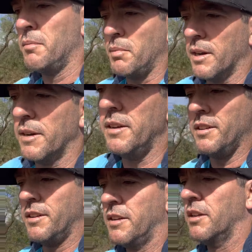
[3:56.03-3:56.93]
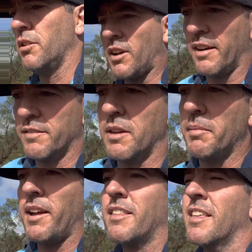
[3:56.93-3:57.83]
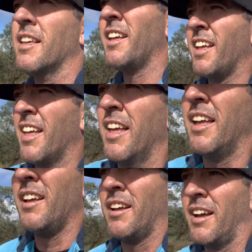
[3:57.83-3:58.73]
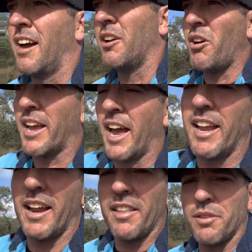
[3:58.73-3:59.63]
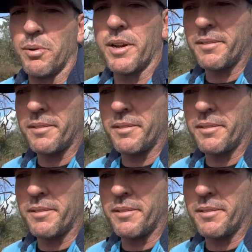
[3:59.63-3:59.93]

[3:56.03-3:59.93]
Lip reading: But look after your mates. Are you okay day this week?